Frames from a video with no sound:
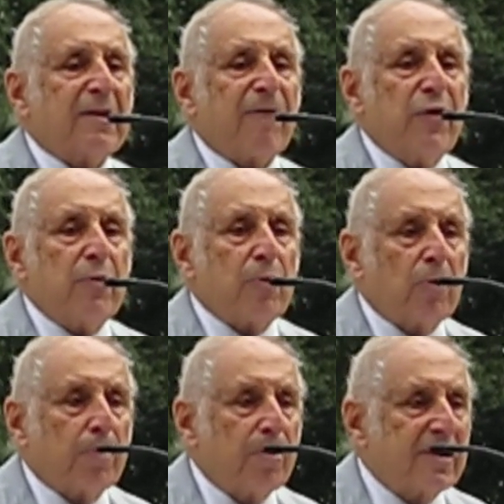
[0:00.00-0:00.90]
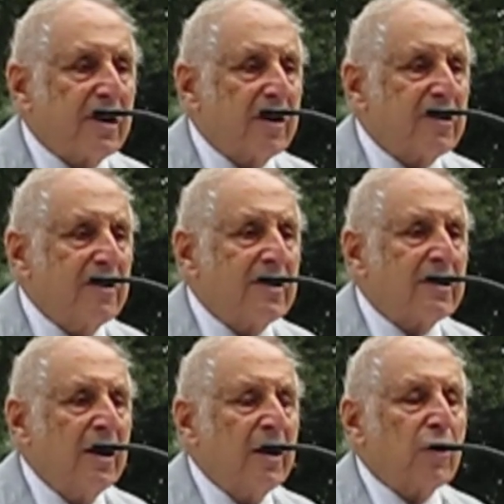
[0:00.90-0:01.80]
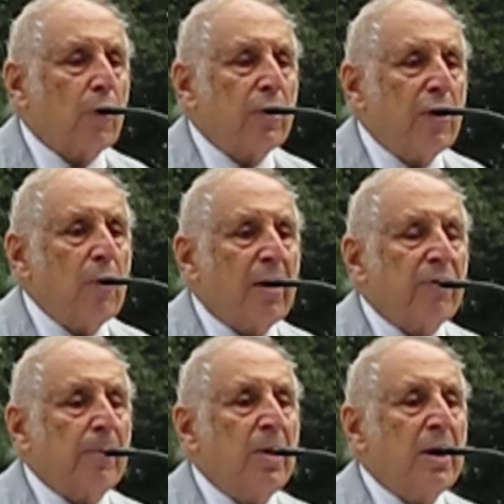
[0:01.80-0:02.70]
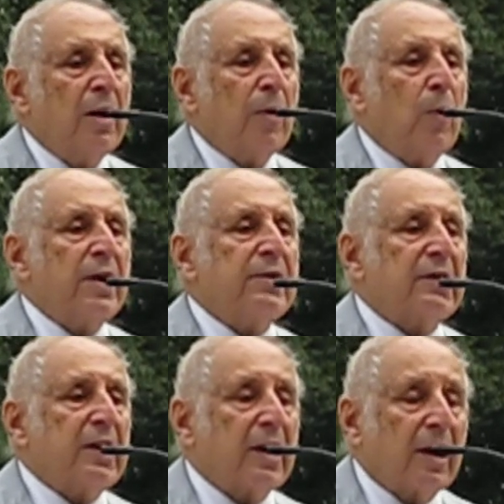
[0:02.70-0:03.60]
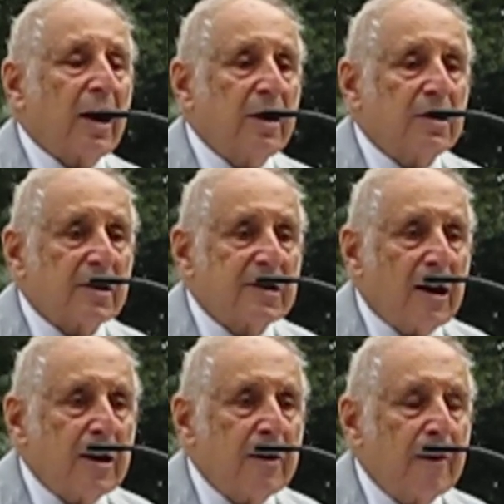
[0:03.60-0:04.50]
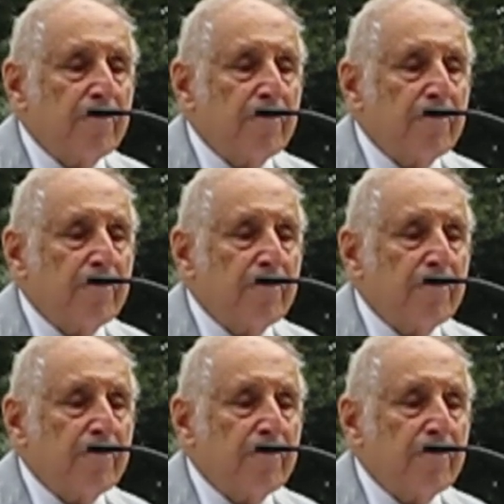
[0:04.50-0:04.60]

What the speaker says: funeral processions, two of them, one to dedicate the site